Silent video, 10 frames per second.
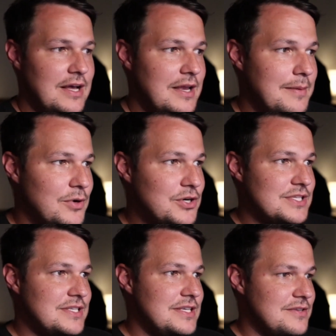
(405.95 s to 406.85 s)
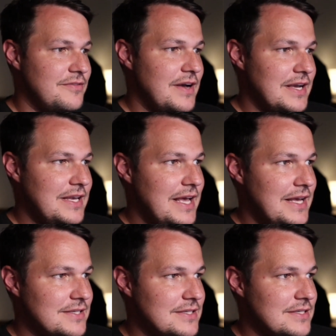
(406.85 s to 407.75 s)
an emergency is defined
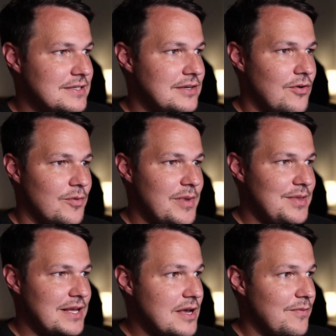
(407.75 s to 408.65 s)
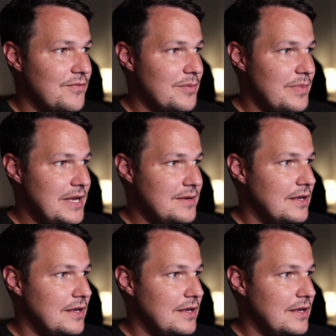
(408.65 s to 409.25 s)
as, or maybe that's up for debate.